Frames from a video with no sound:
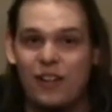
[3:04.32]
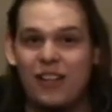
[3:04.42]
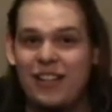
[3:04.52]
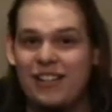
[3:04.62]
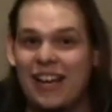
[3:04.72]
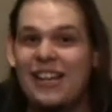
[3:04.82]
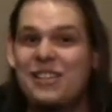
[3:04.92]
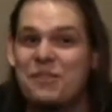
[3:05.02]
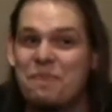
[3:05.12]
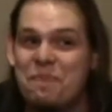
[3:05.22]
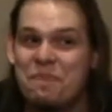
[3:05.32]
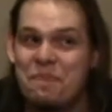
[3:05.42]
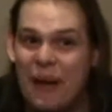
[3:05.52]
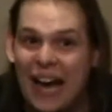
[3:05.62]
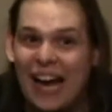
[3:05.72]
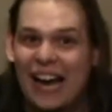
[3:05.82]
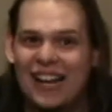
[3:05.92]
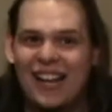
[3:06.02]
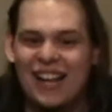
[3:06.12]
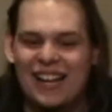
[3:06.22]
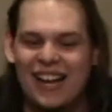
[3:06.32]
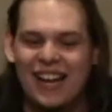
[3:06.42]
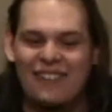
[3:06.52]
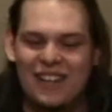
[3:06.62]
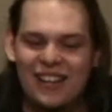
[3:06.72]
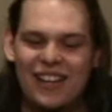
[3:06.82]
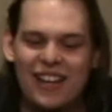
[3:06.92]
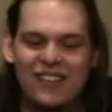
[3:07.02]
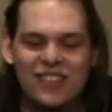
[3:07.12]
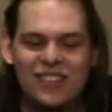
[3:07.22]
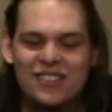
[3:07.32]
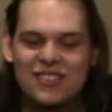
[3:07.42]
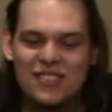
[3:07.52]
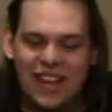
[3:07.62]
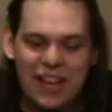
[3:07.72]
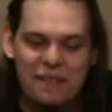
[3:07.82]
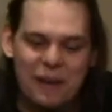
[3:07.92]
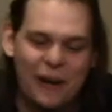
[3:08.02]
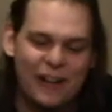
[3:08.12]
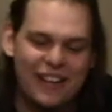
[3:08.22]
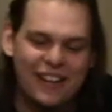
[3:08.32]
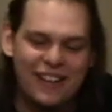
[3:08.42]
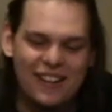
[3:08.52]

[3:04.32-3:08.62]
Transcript: really tastes bad. Like, I have nothing else to say about it.